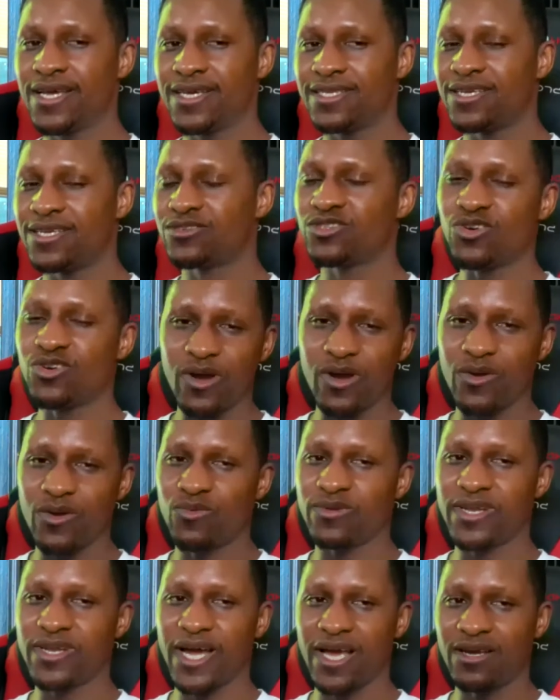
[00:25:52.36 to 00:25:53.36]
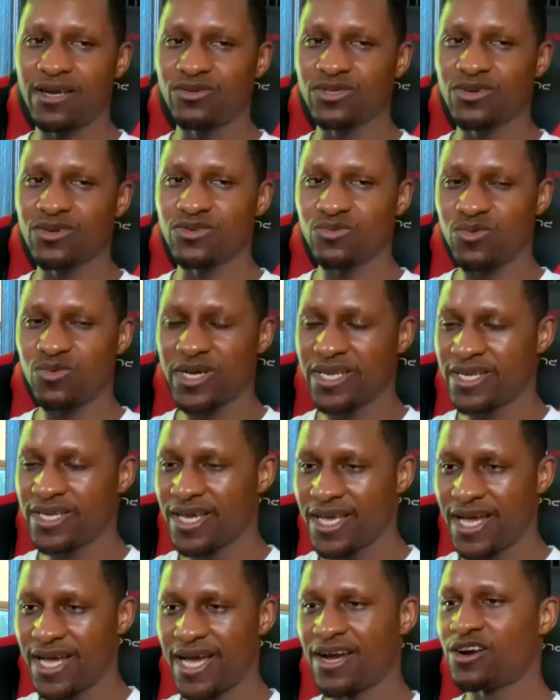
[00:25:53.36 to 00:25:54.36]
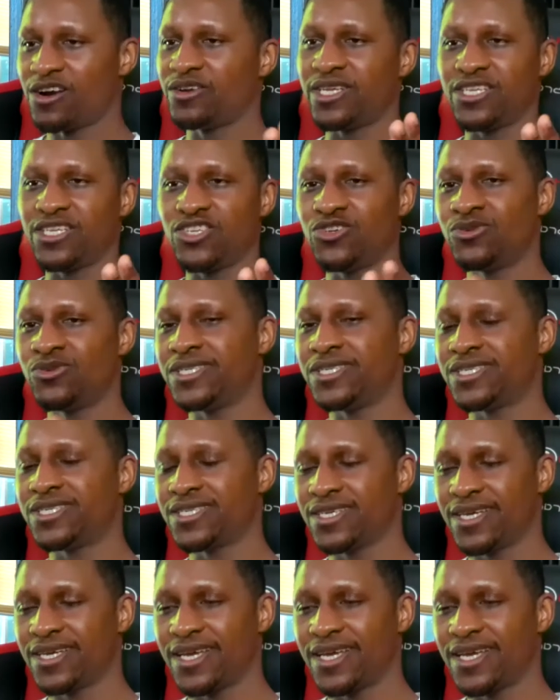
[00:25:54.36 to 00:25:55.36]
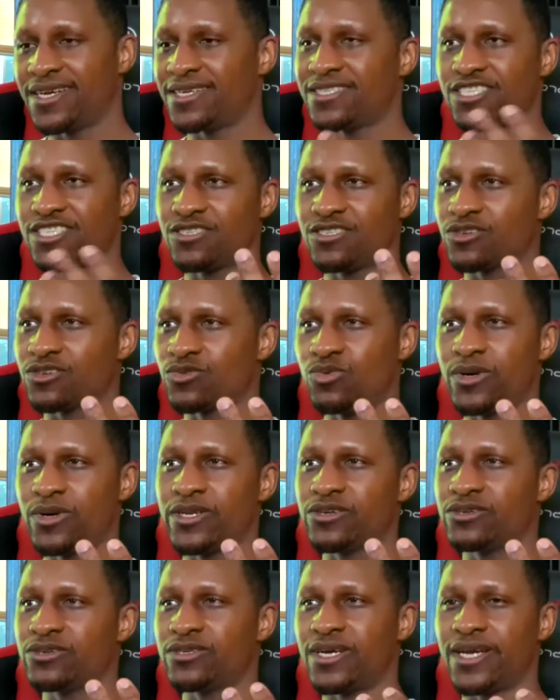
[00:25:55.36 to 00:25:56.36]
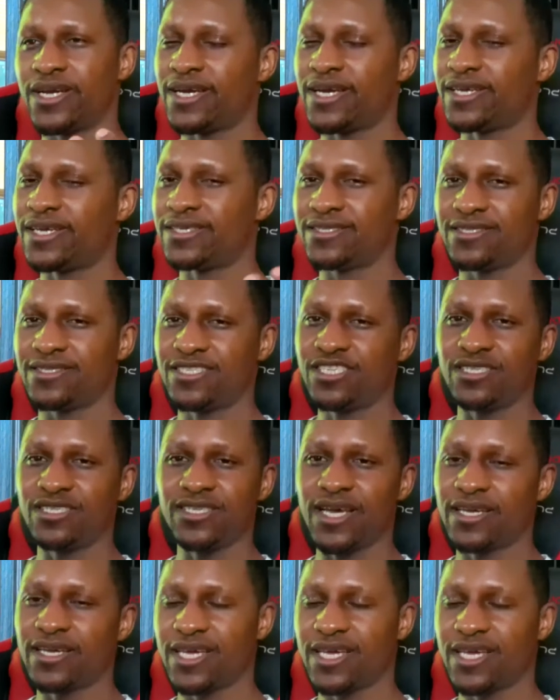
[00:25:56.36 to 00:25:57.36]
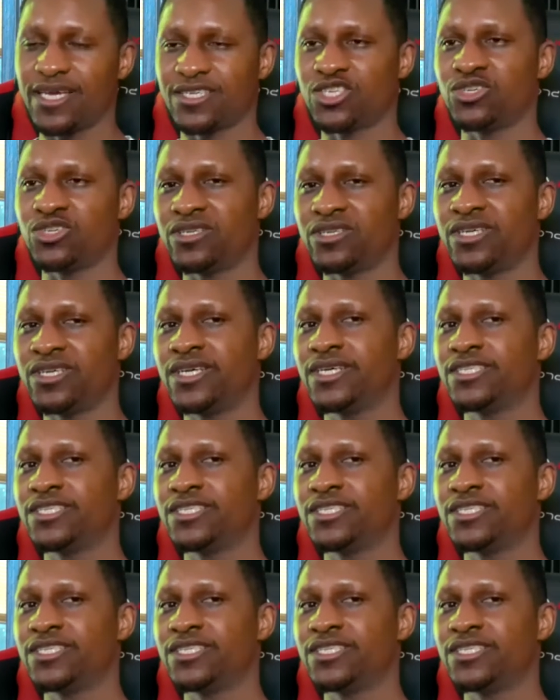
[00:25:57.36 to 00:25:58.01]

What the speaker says: There's no way Naya was going to win. I already knew it. She's a quitter, and she's not that good.